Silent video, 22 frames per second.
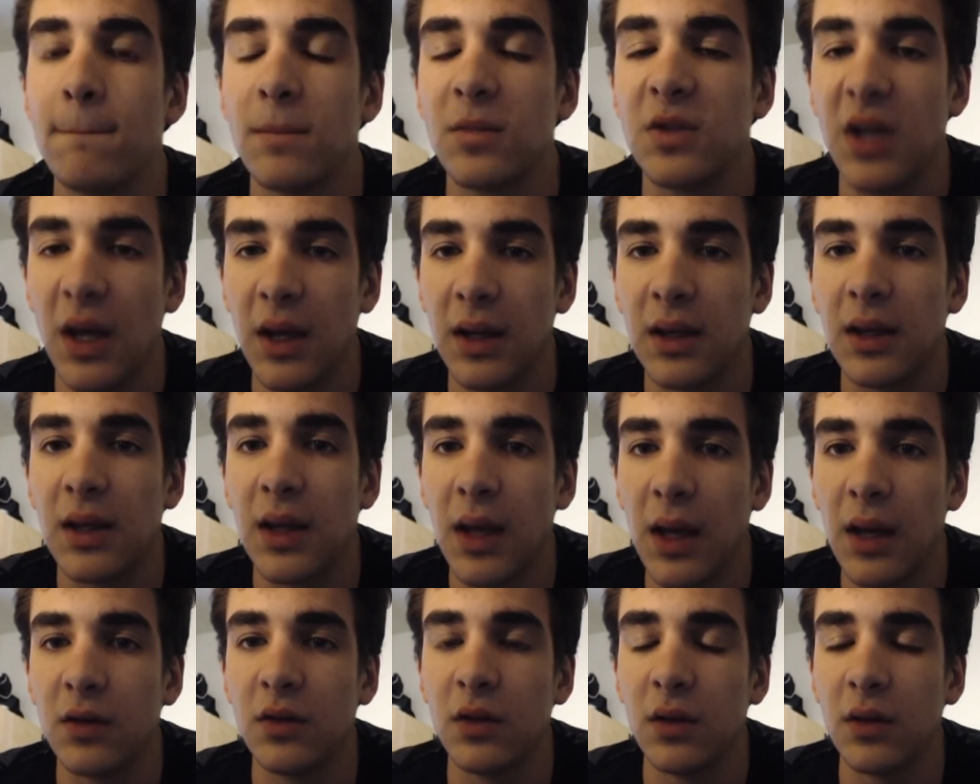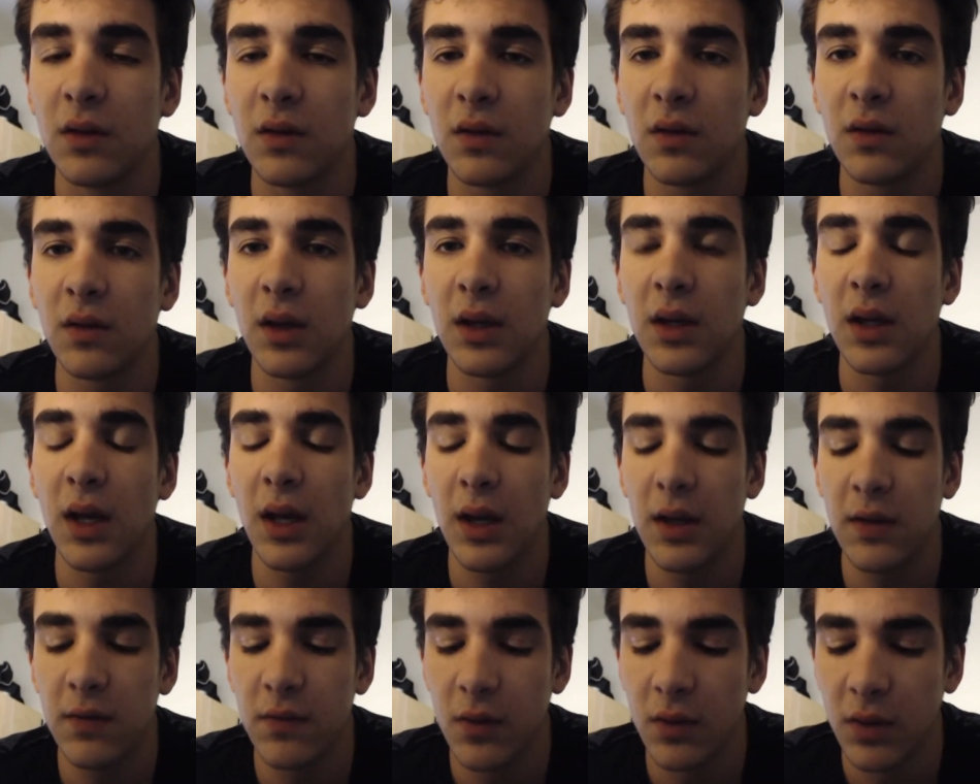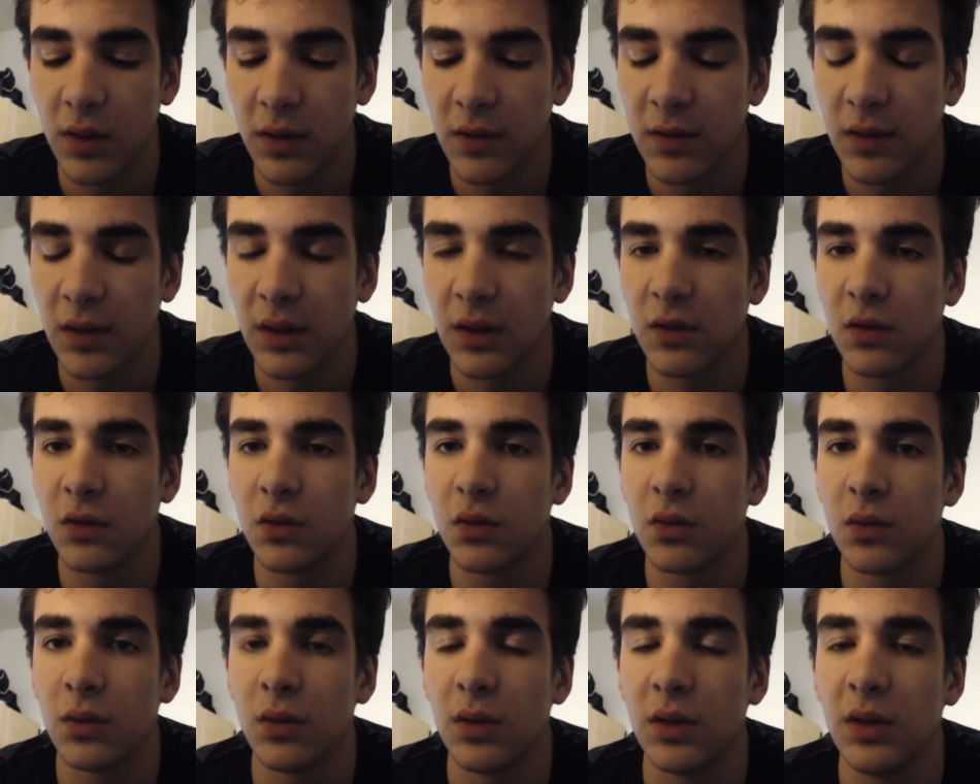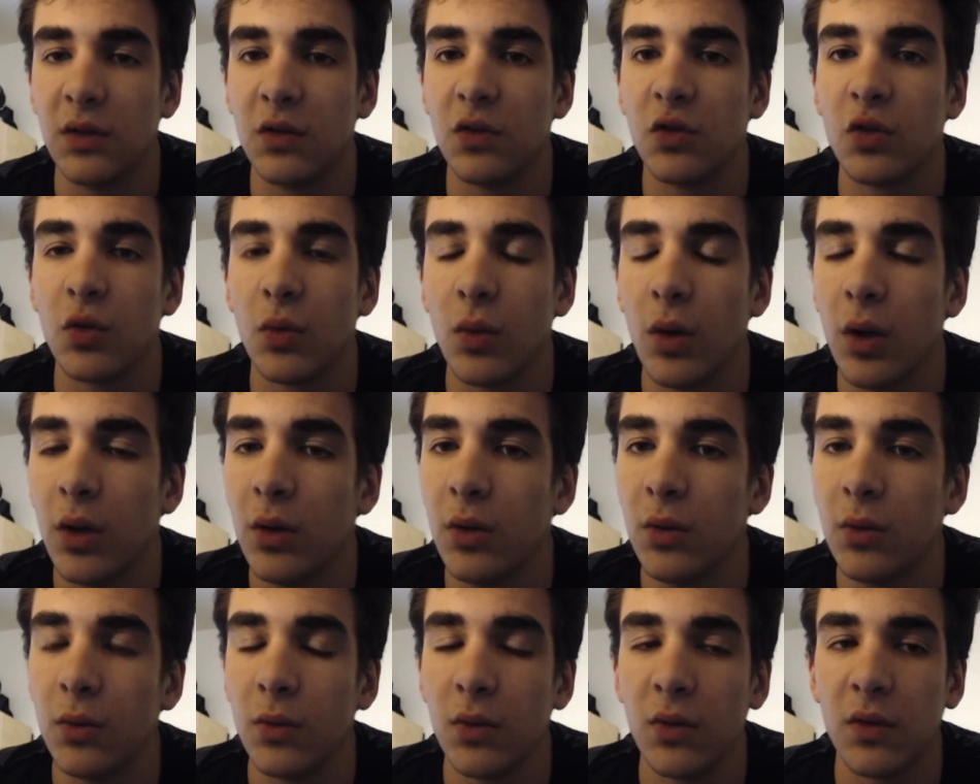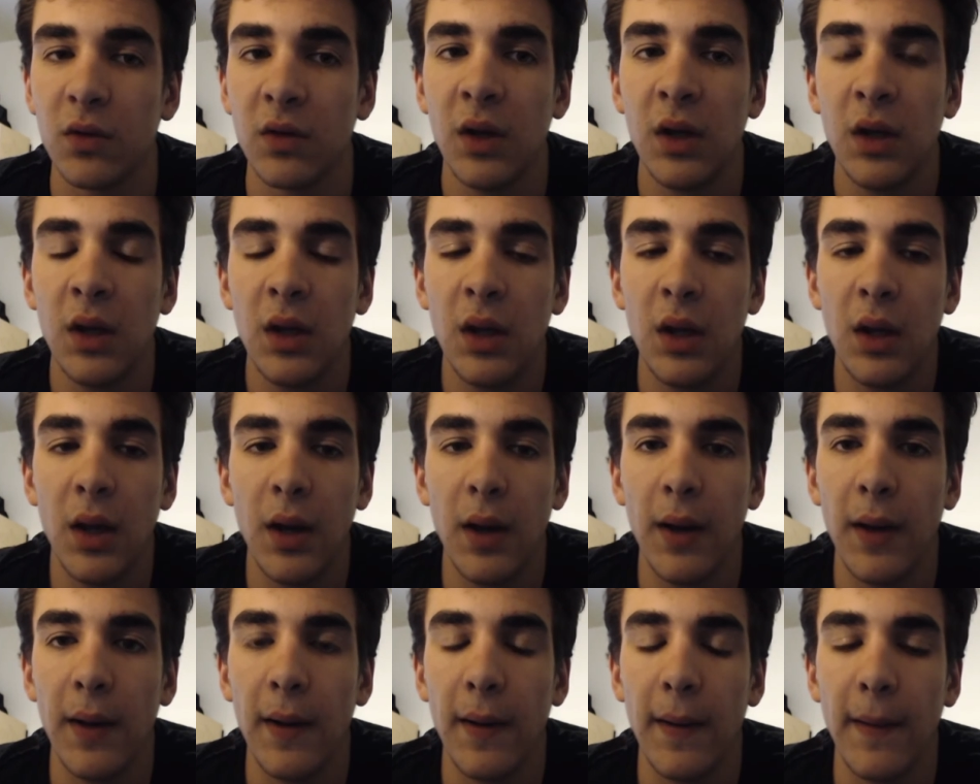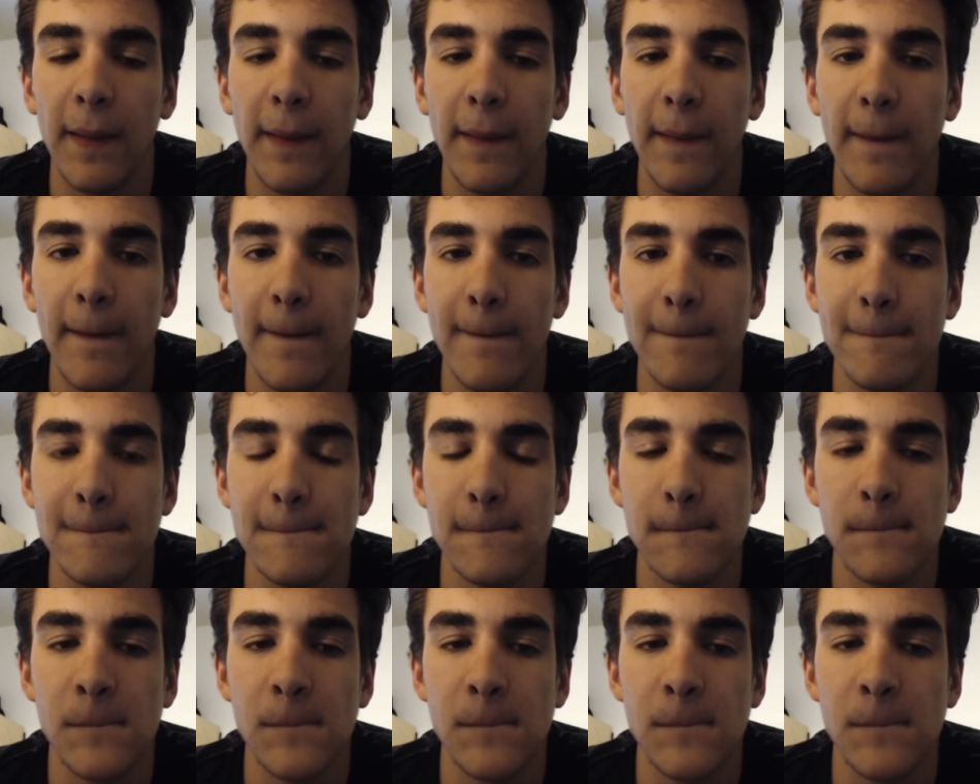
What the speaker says: tech gadgets like iPhone accessories, drones, QI